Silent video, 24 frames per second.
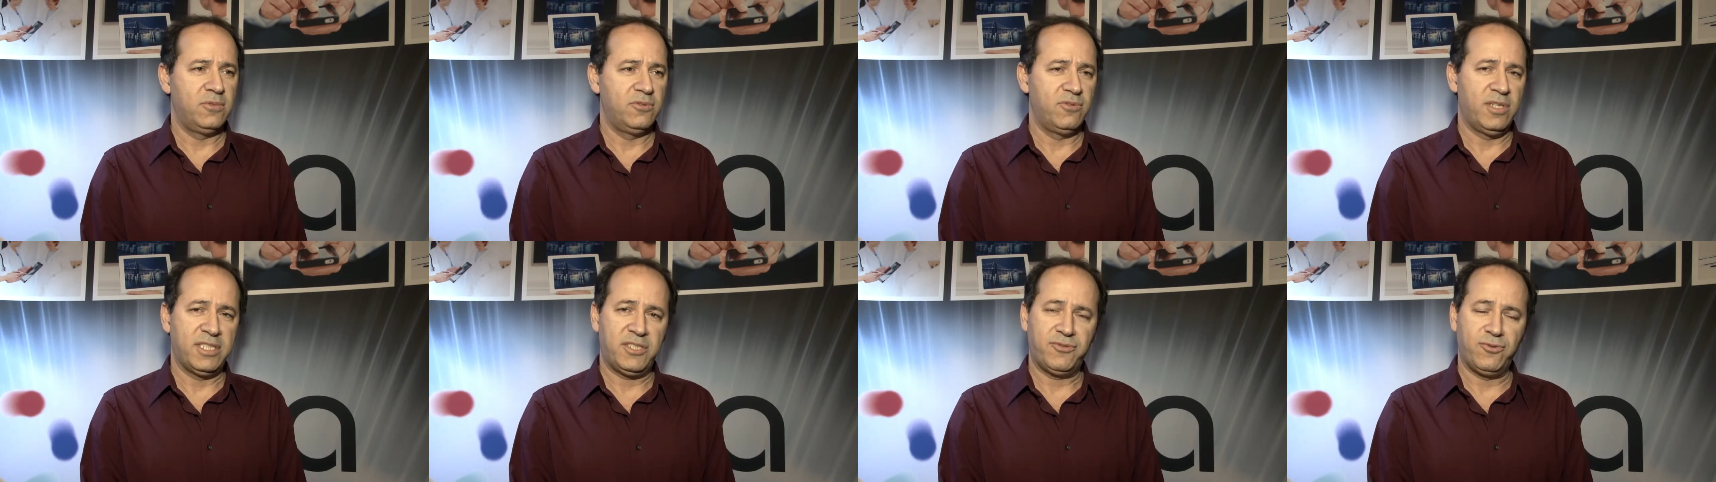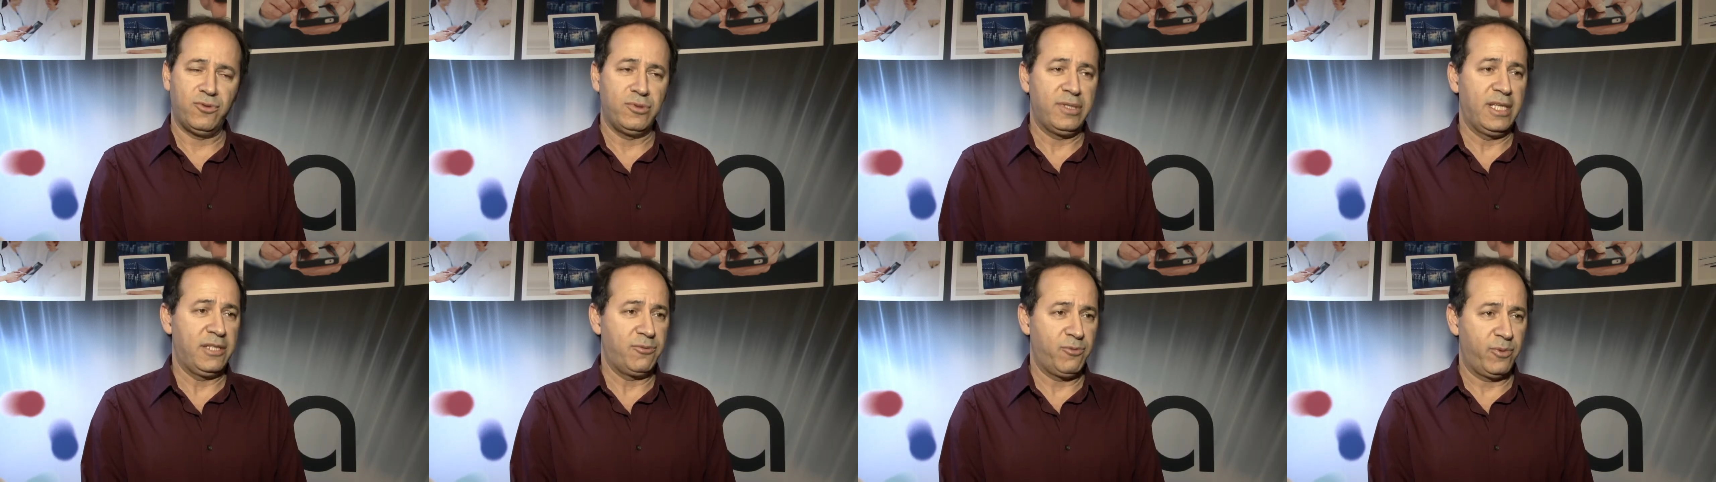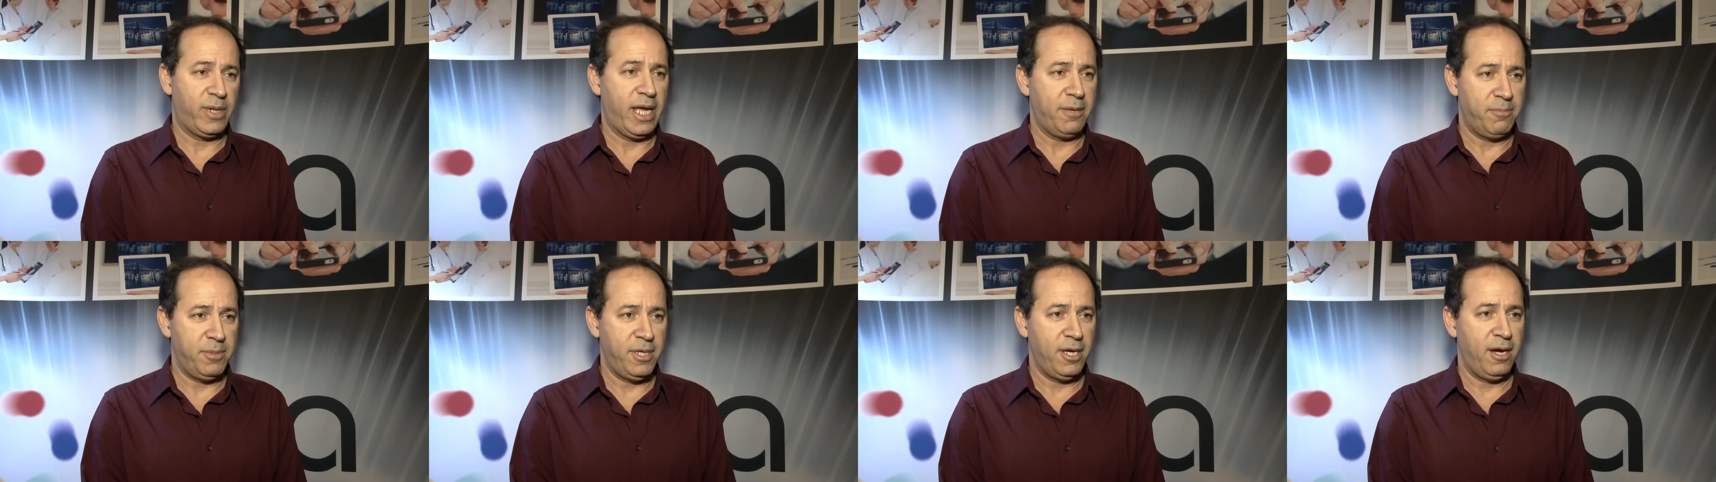RESTful
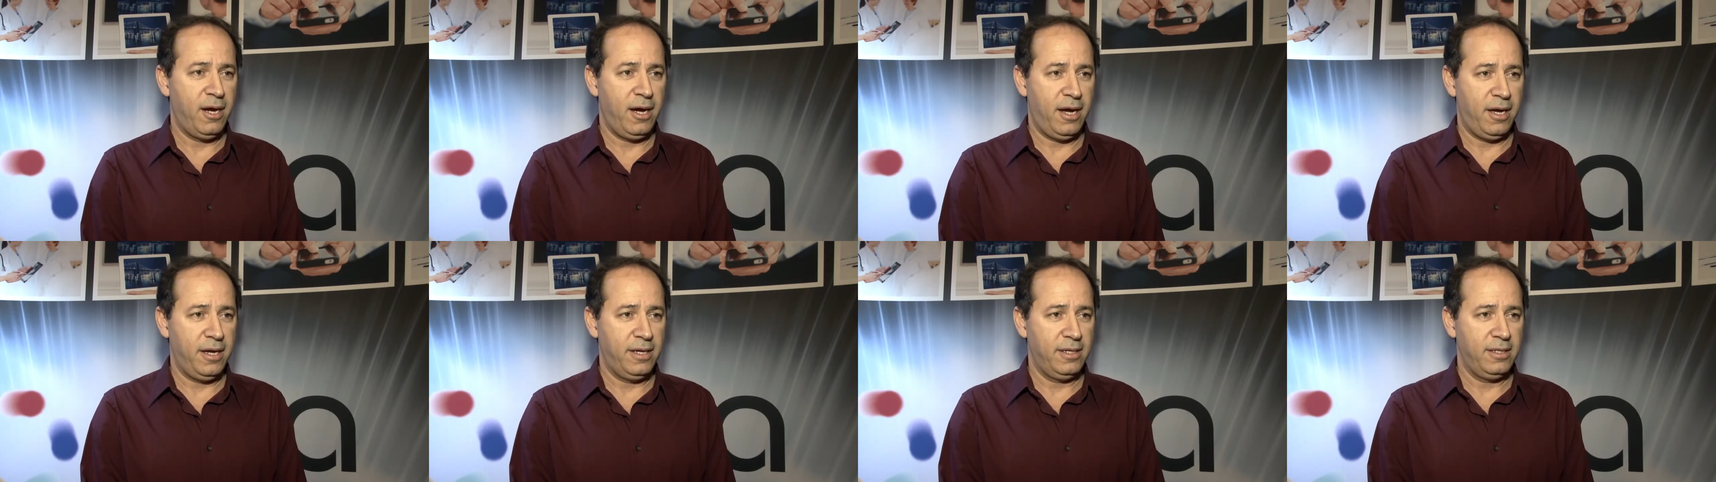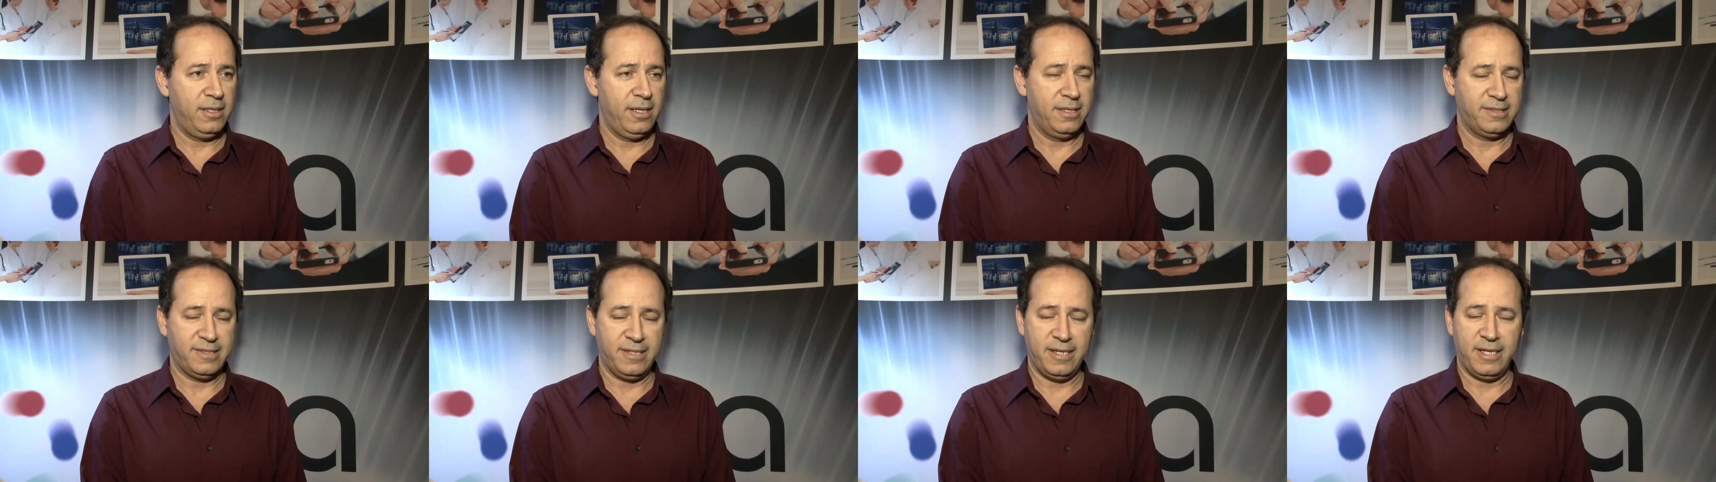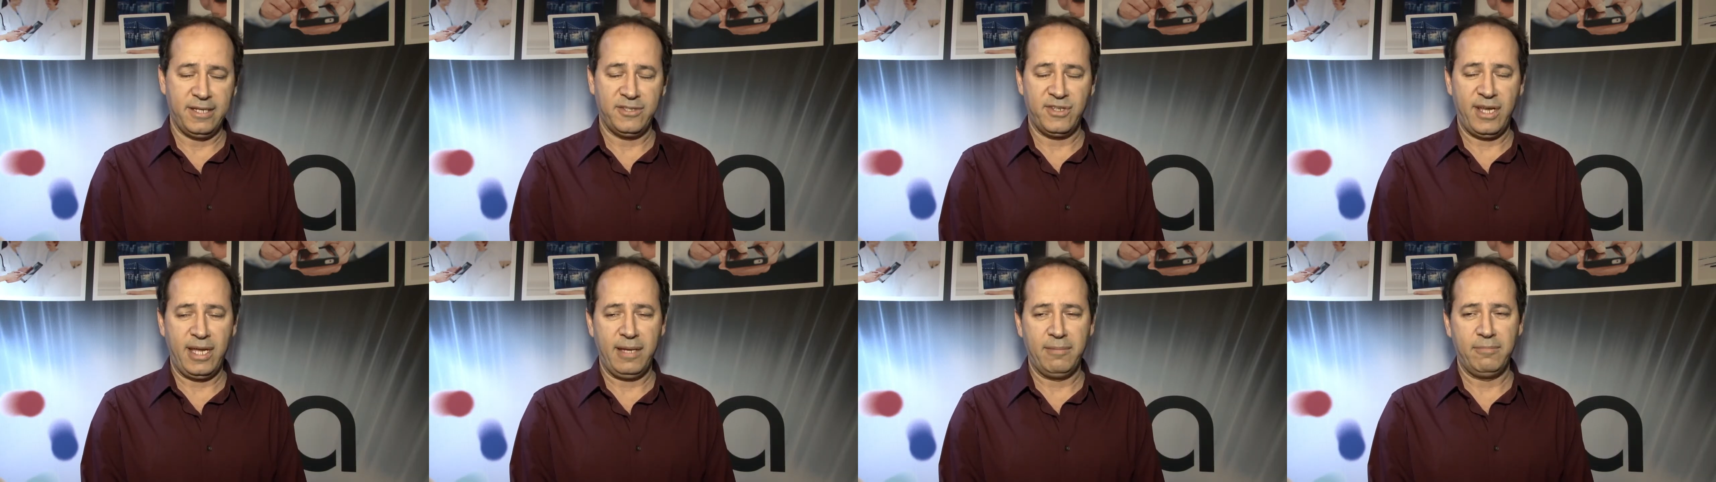Network API, as an
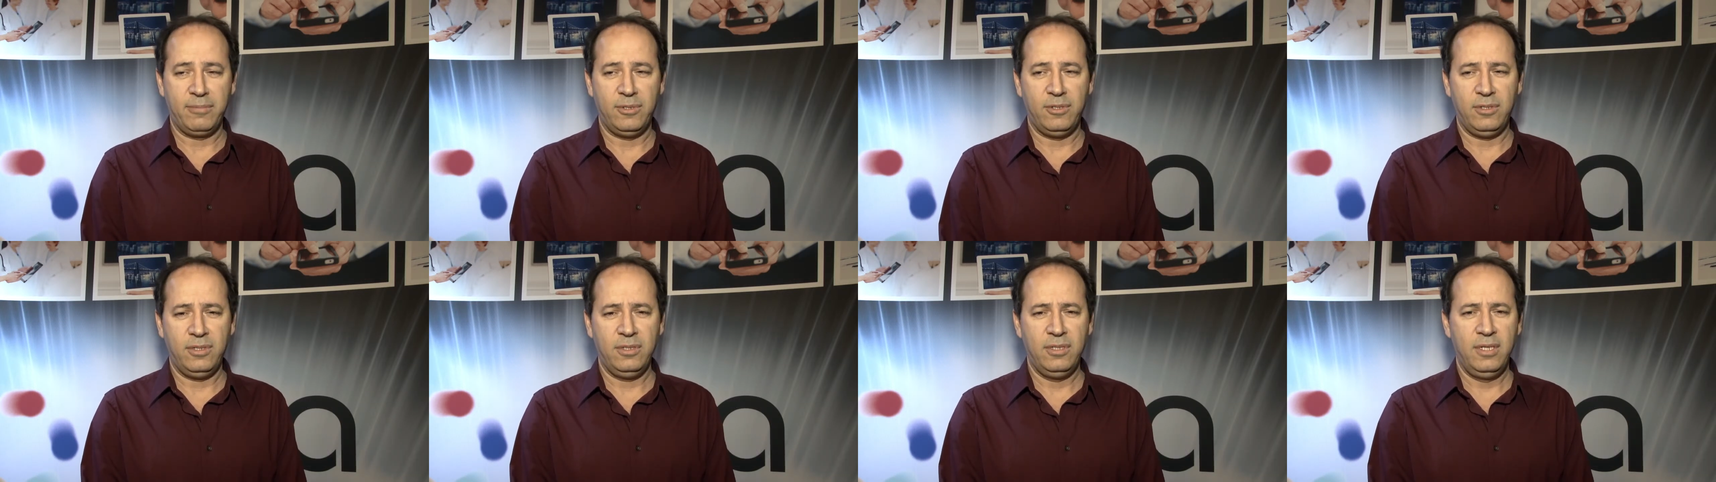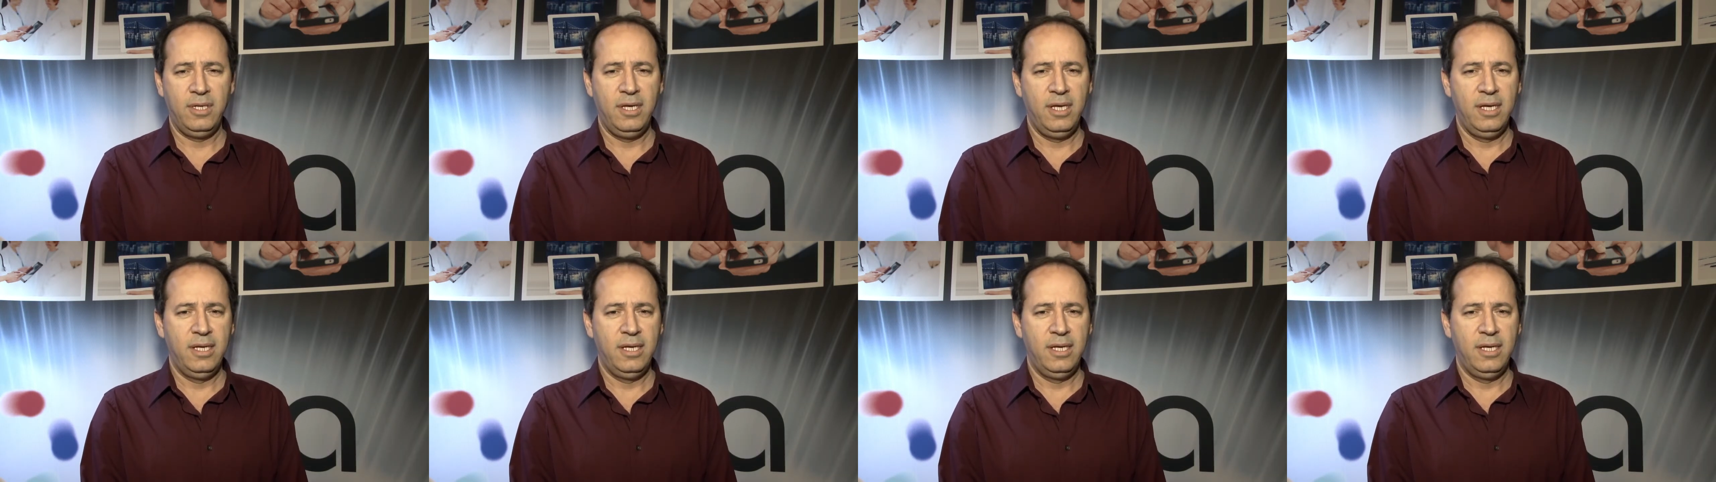example,